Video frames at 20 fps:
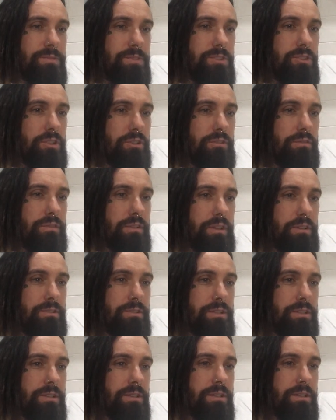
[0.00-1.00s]
North
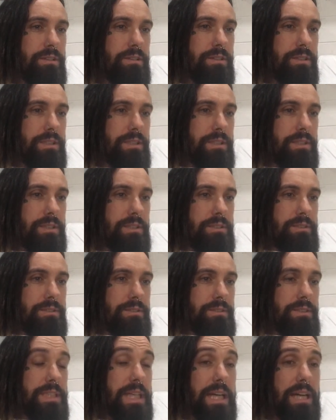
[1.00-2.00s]
London.
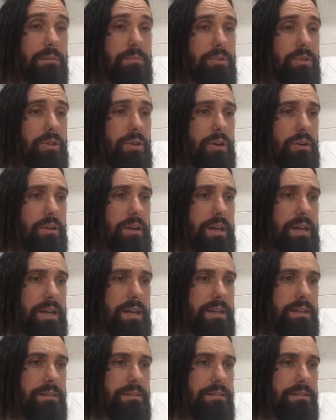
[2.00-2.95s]
Yeah, I'm doing alright.